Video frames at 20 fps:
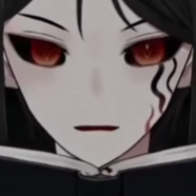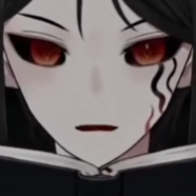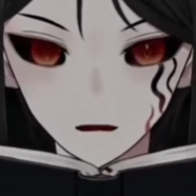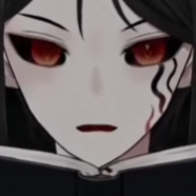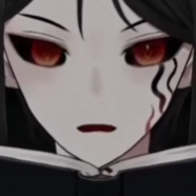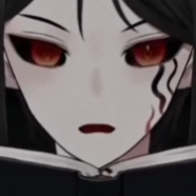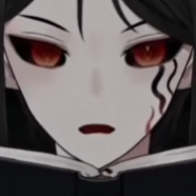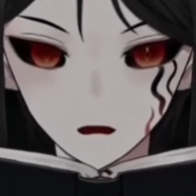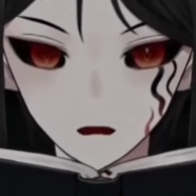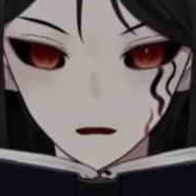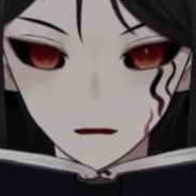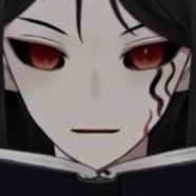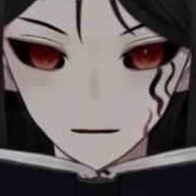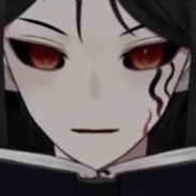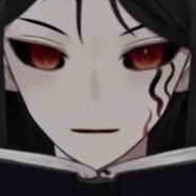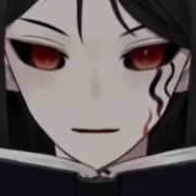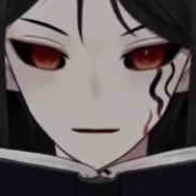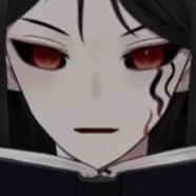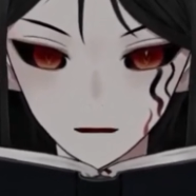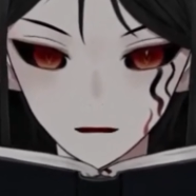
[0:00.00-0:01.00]
I was
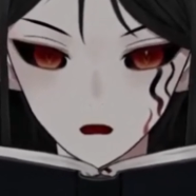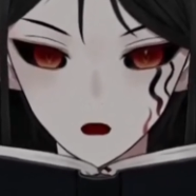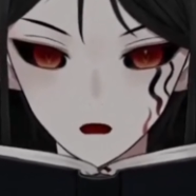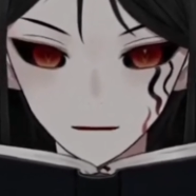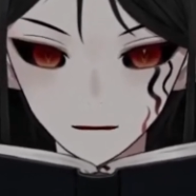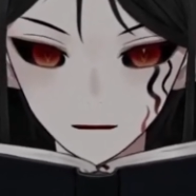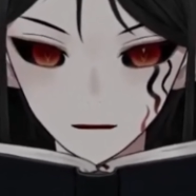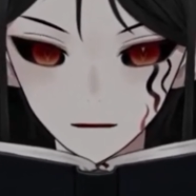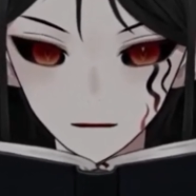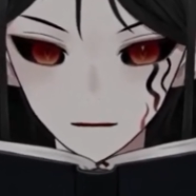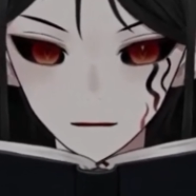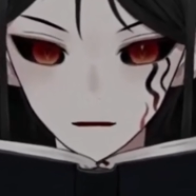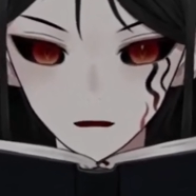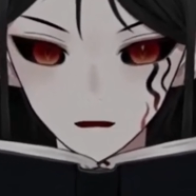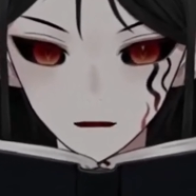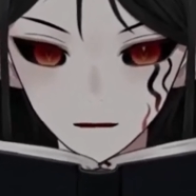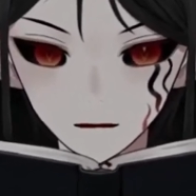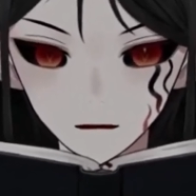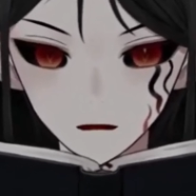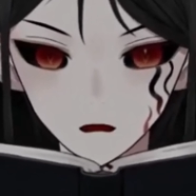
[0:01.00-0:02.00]
still absolutely
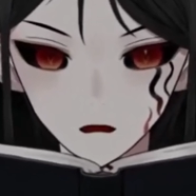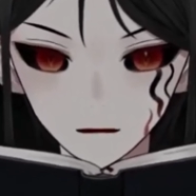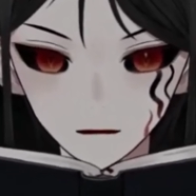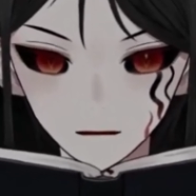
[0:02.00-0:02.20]
sure